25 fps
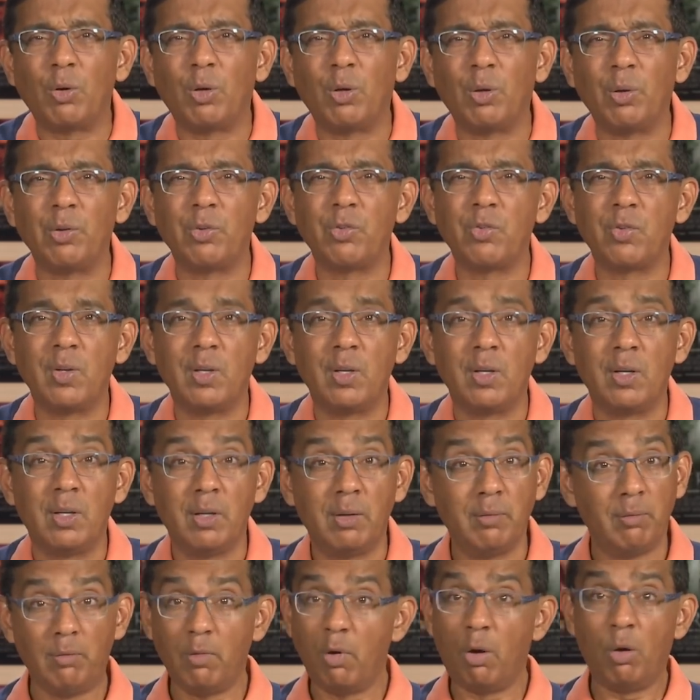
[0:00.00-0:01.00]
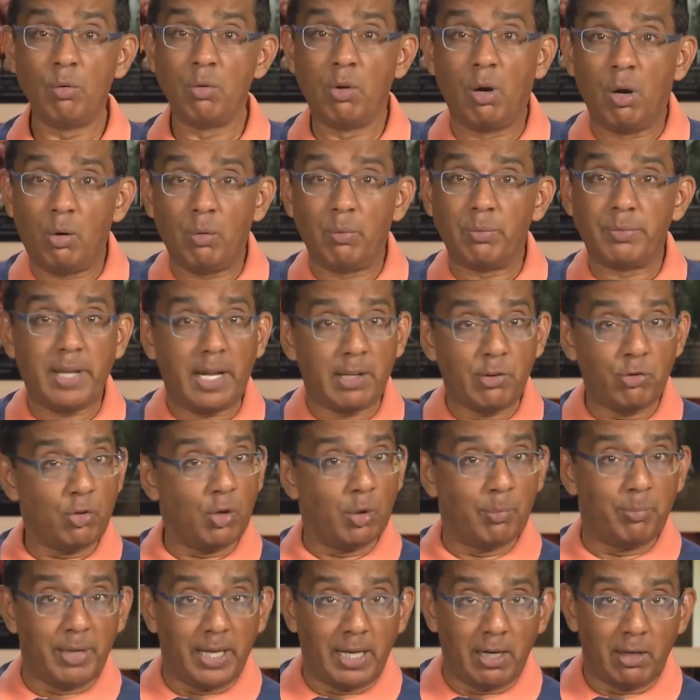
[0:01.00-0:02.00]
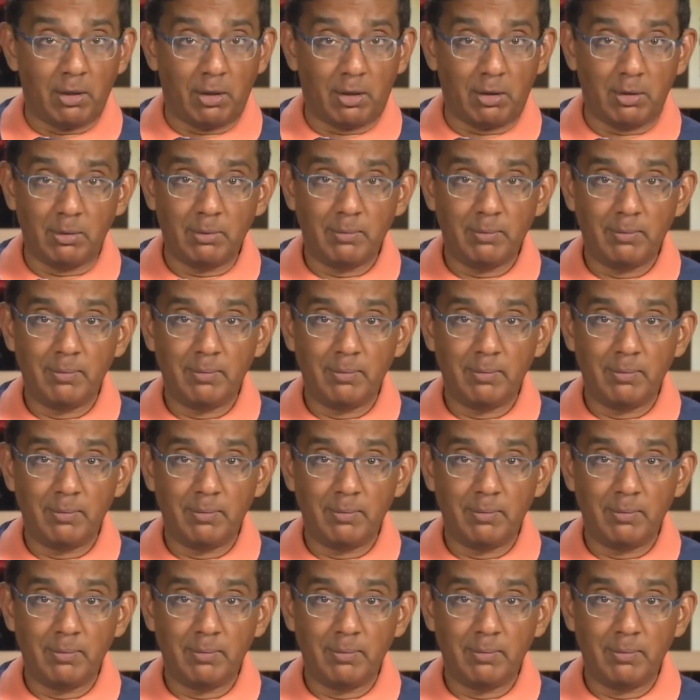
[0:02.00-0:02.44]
olds. Oh no, that's your peer.